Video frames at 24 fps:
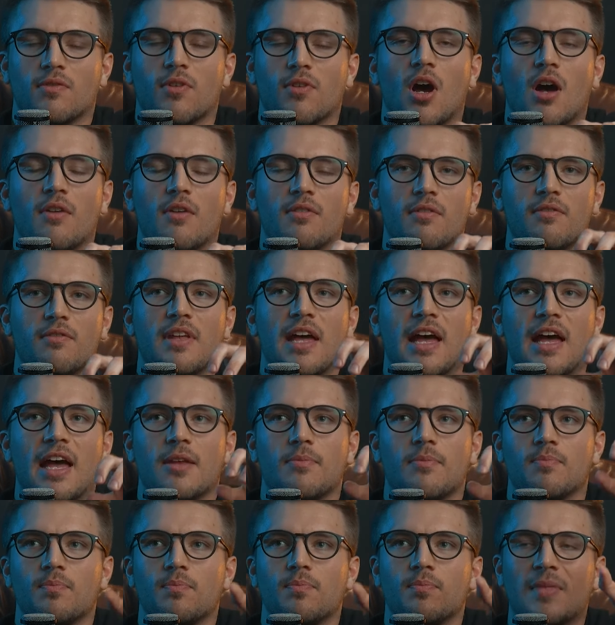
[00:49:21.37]
off that
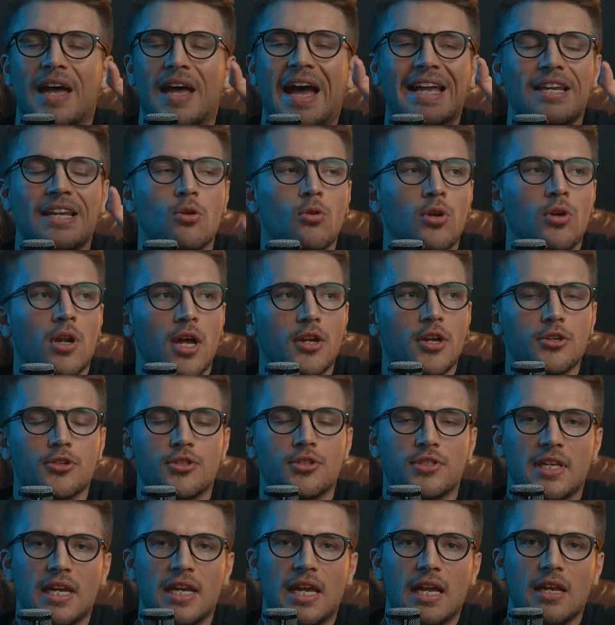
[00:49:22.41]
I don't
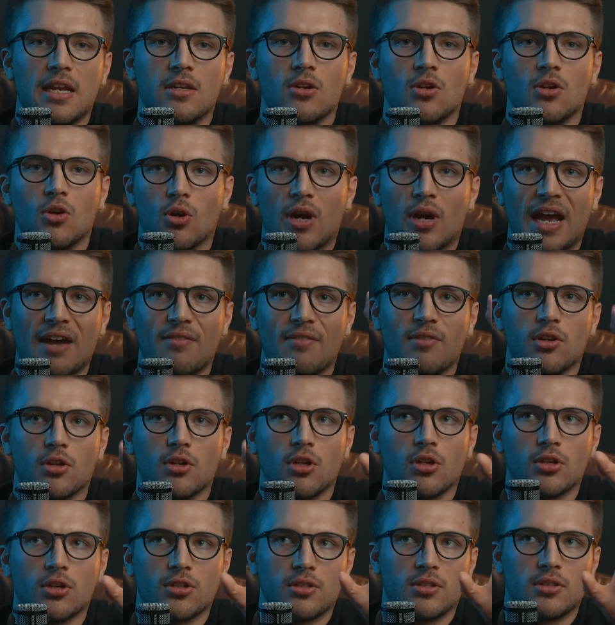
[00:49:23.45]
understand or haven't
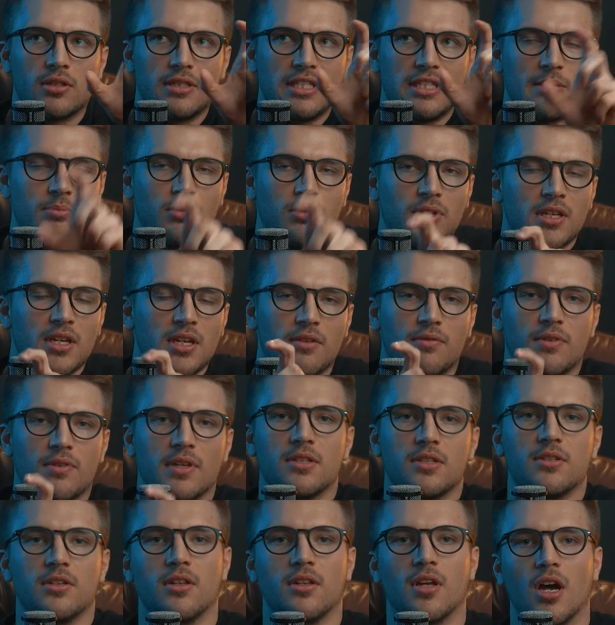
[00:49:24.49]
looked deeply enough
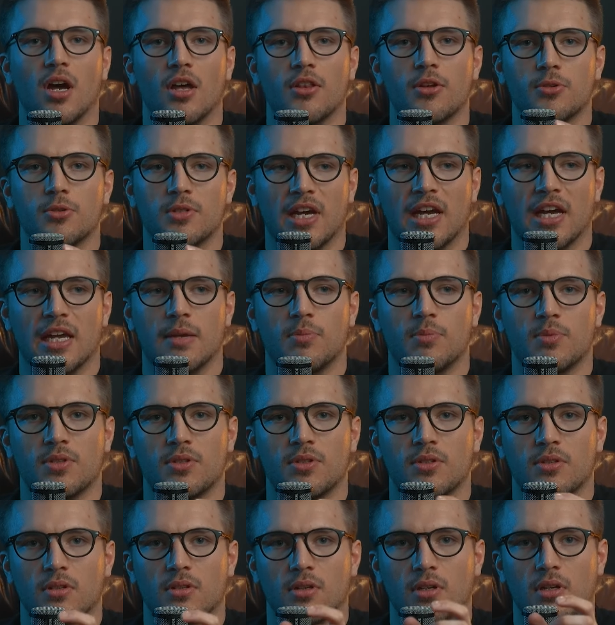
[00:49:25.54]
into the other types
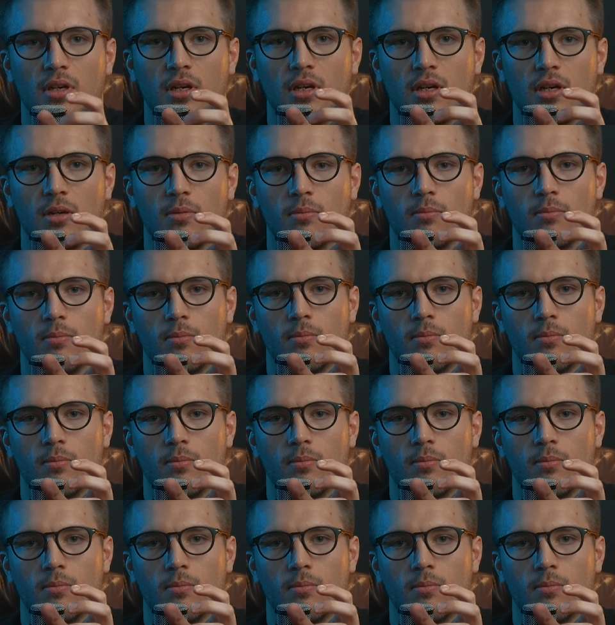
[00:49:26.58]
um,